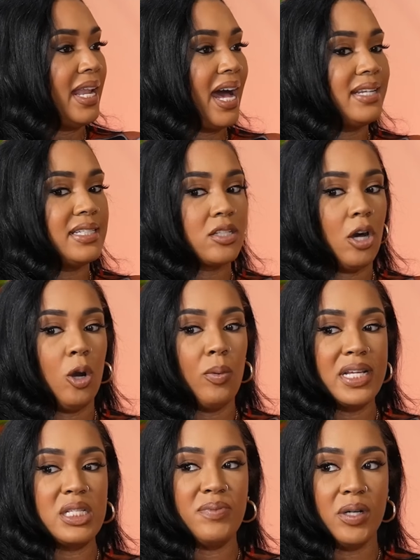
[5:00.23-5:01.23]
And I
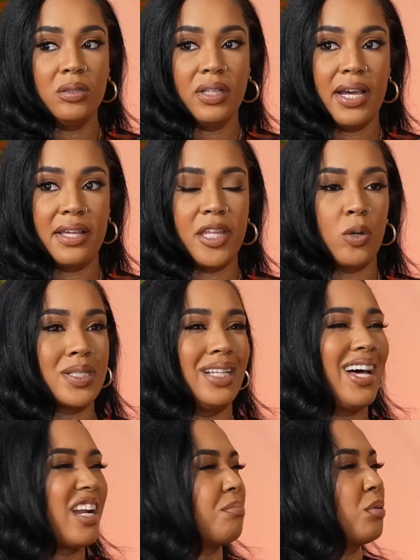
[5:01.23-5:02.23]
just always felt
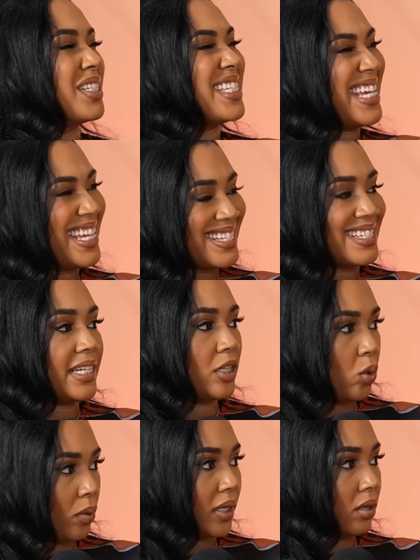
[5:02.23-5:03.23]
like there was a lot of
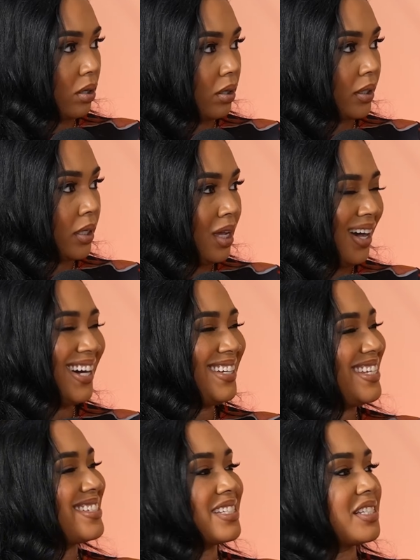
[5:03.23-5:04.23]
pretending going on.
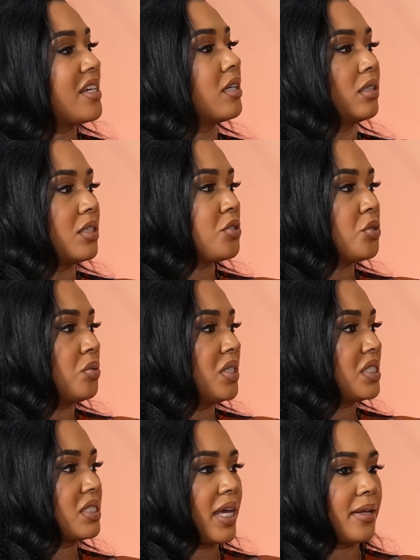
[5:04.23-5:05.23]
Unnecessarily
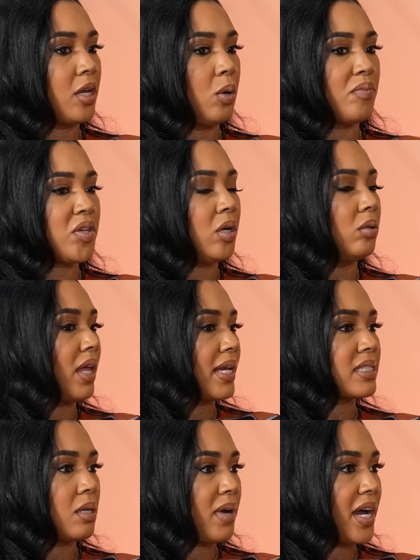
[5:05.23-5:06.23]
too, because it's like, yo, if you
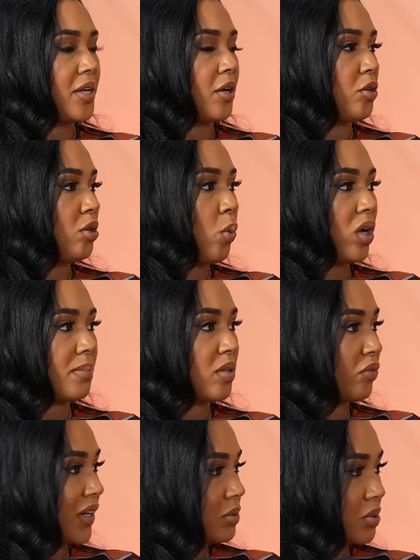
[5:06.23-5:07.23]
don't like somebody or you
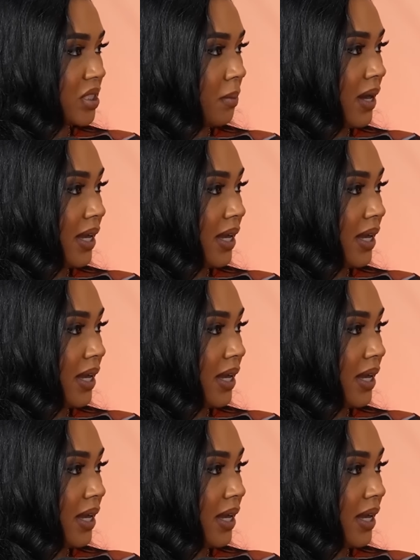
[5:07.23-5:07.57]
don't want to be friends with